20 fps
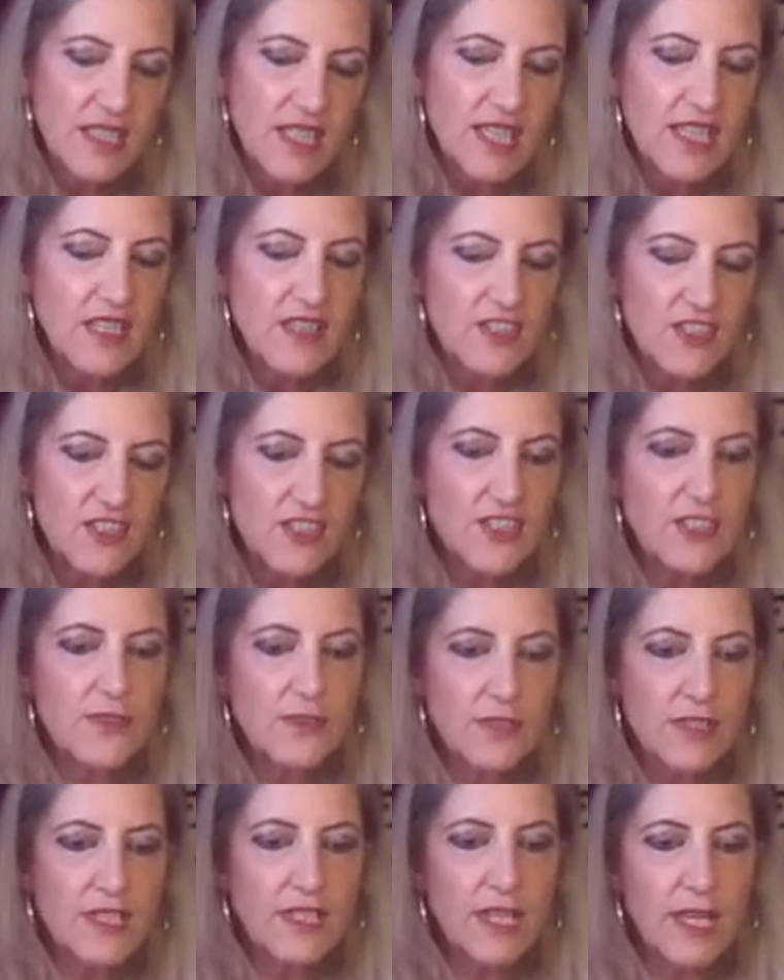needs
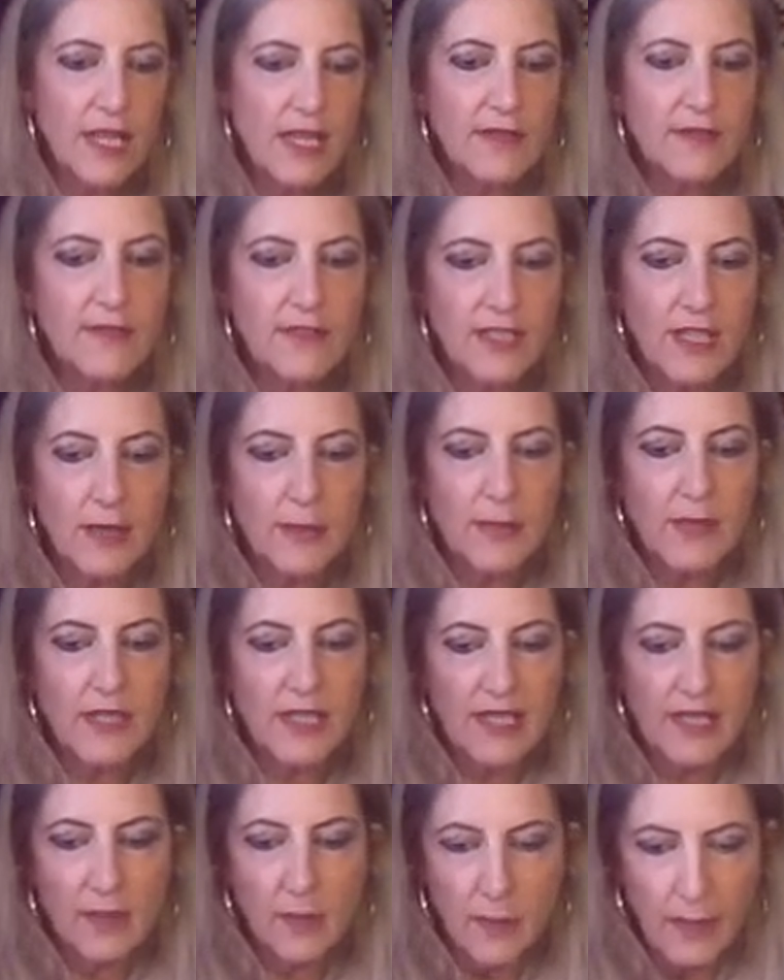you to liven up a
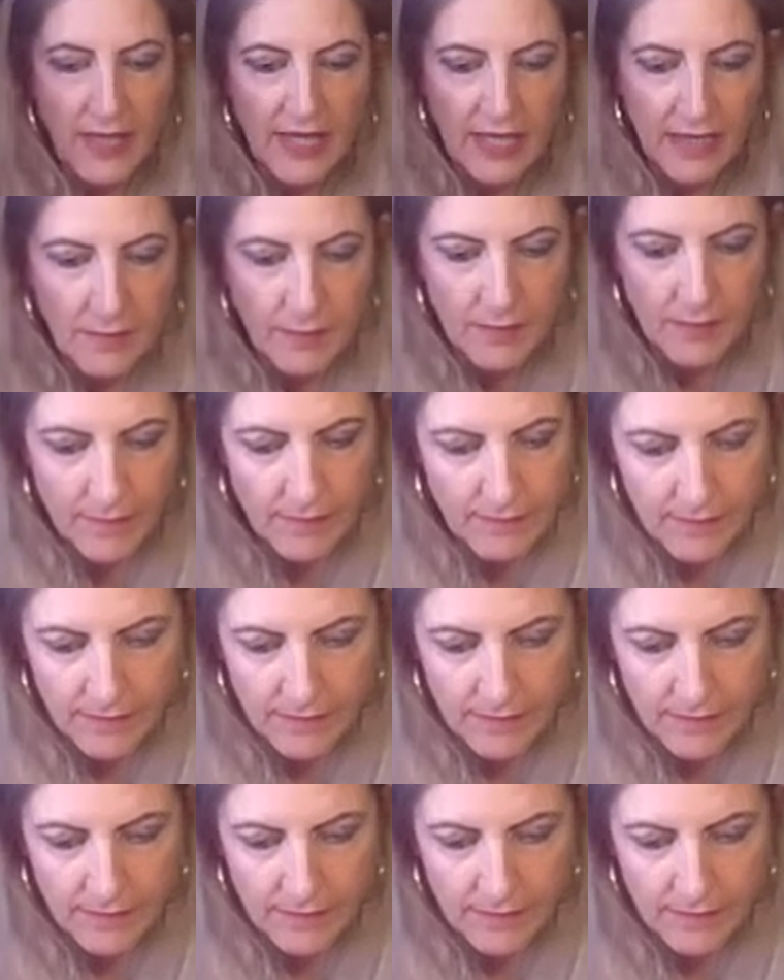little bit.